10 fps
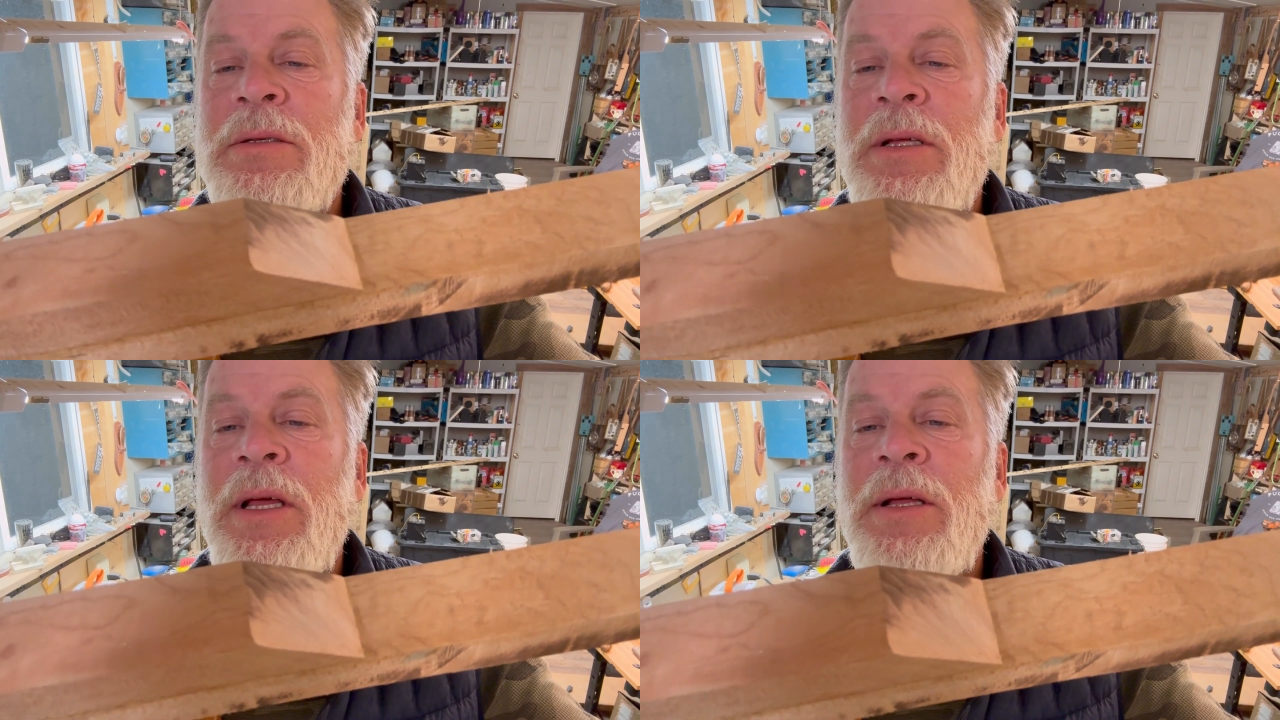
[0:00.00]

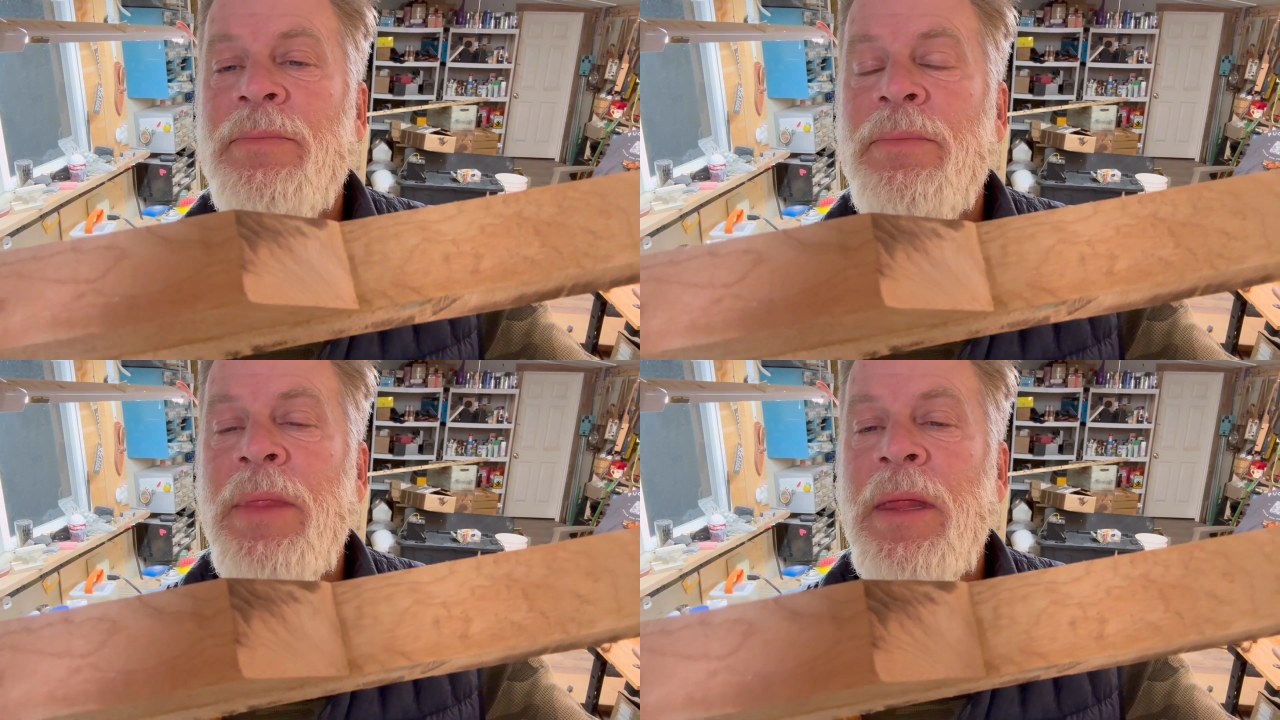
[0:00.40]
Okay.
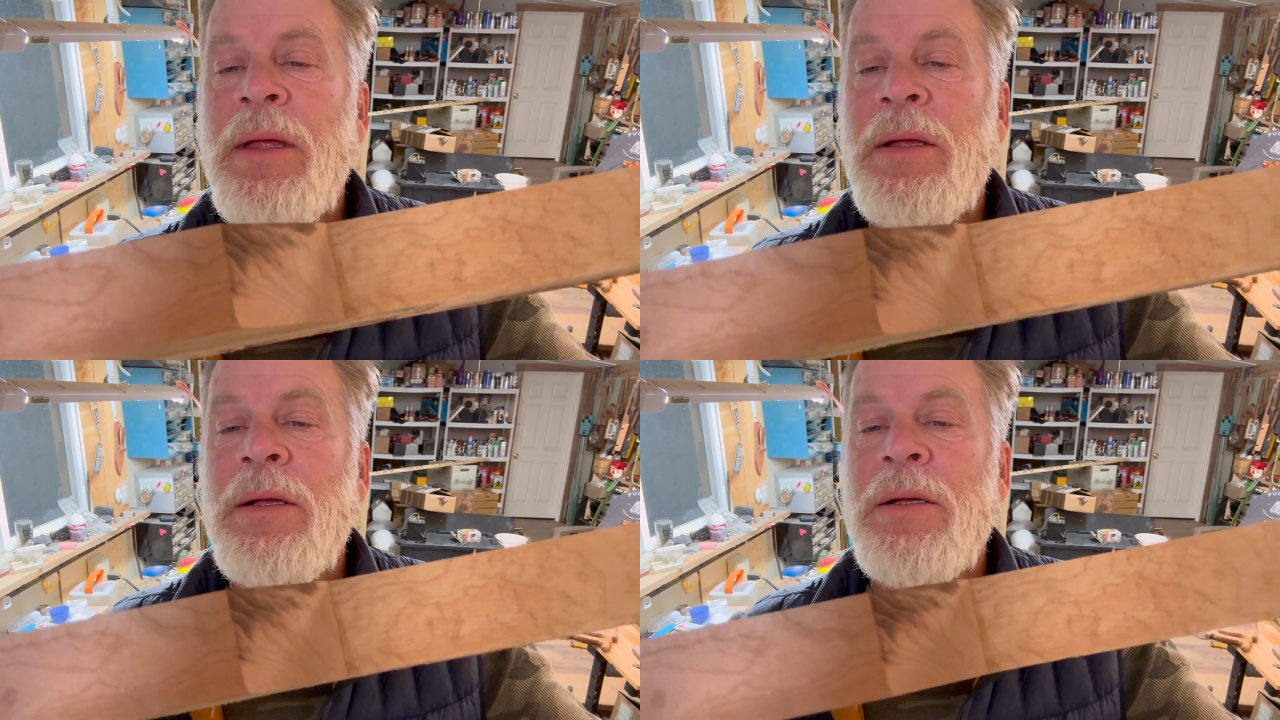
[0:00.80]

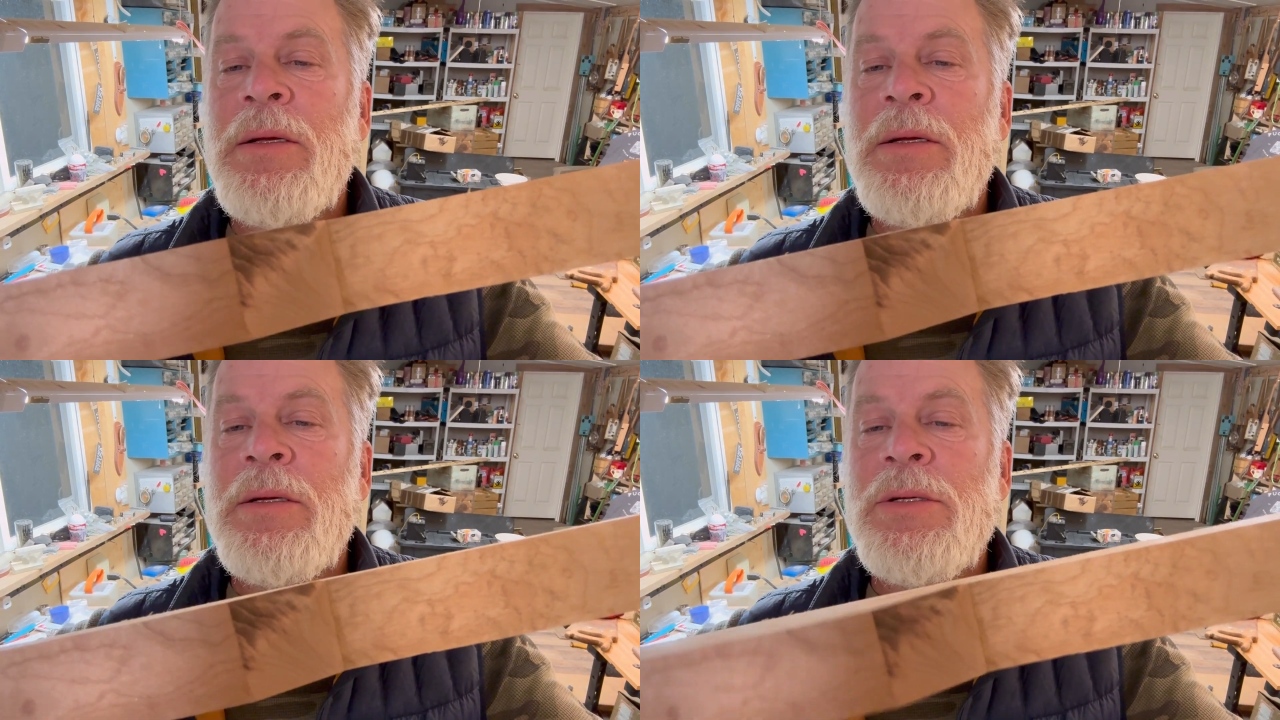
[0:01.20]

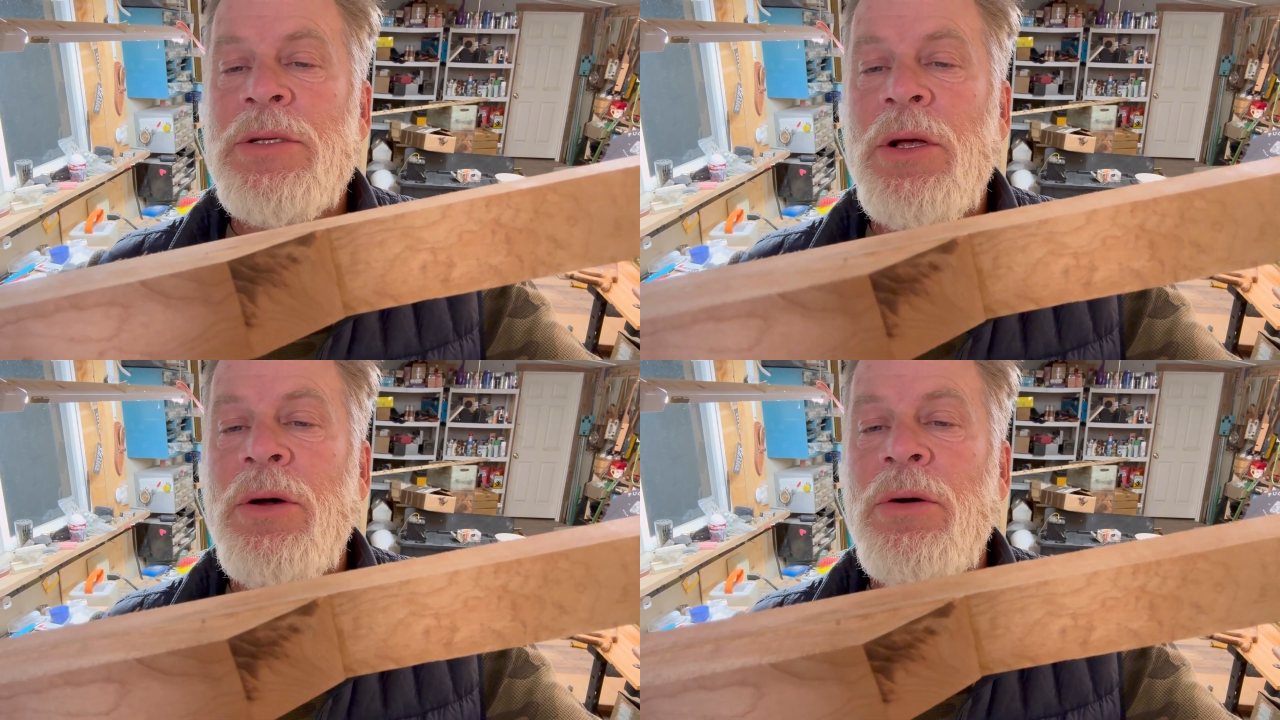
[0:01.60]

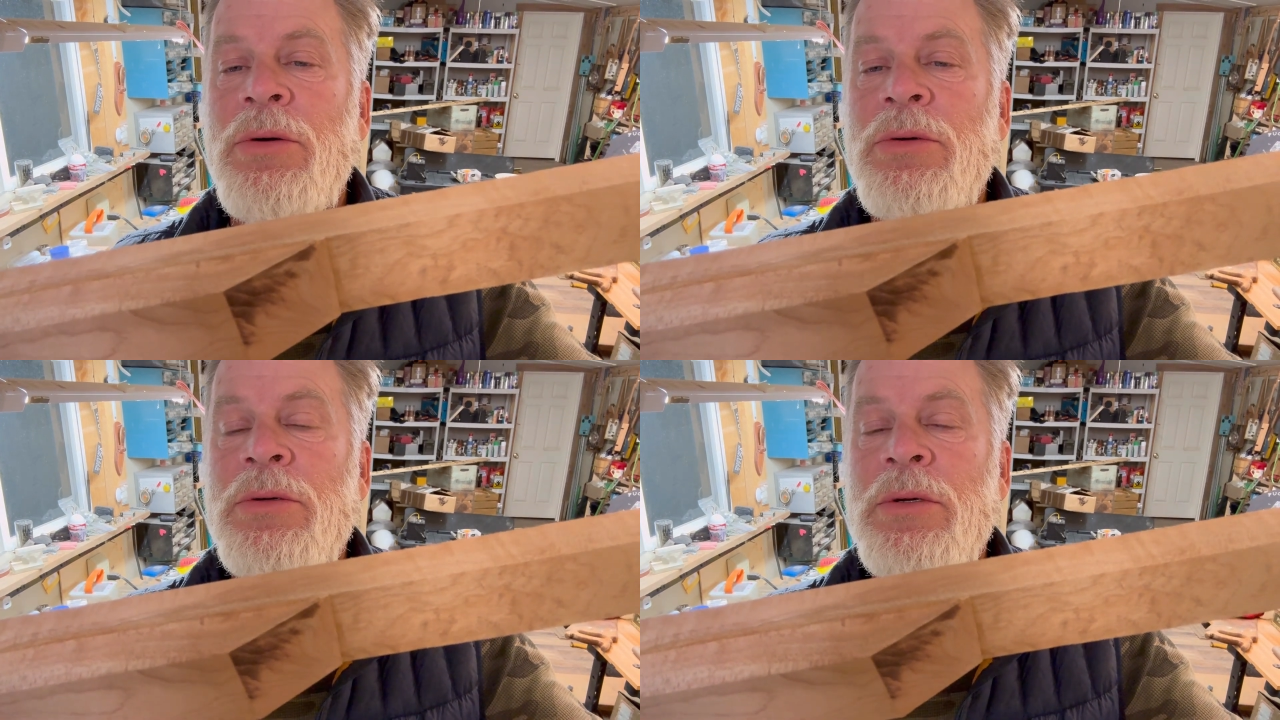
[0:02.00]

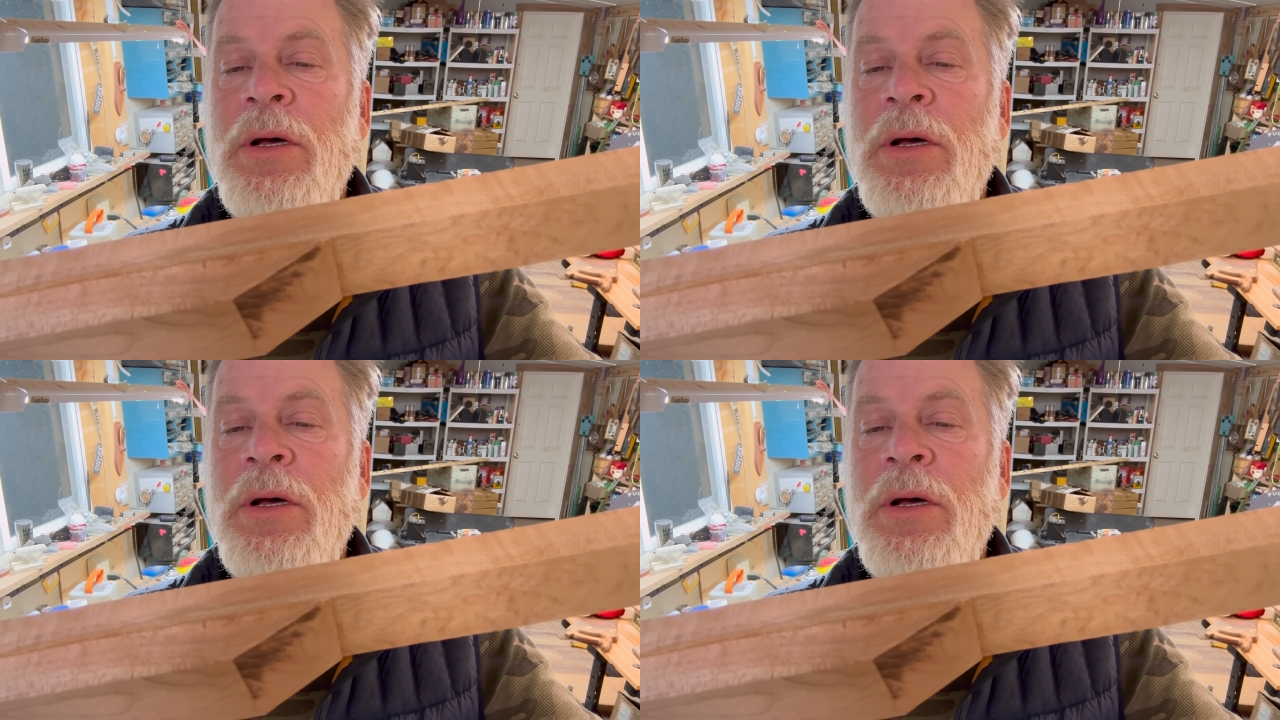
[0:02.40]
So